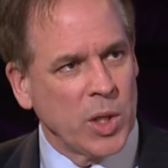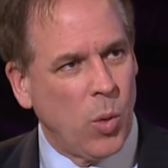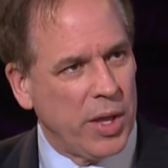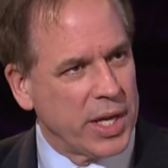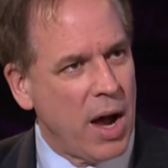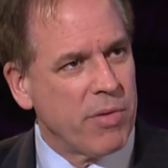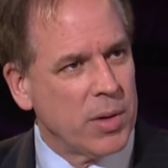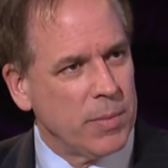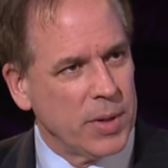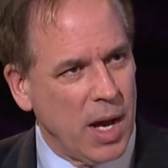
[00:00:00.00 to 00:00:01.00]
while the
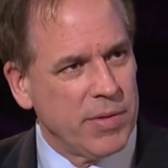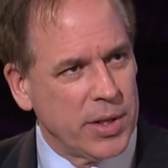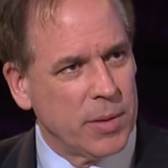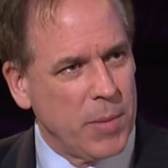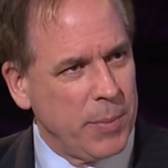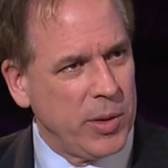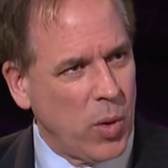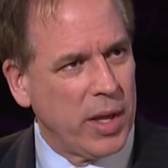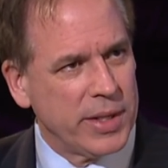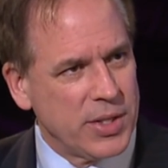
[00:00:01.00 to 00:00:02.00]
governor, governor may be
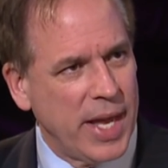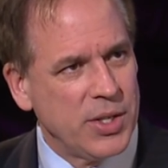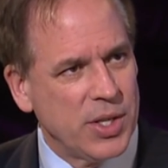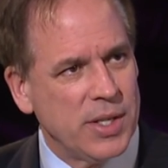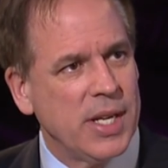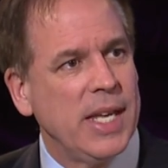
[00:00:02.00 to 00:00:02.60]
well intentioned,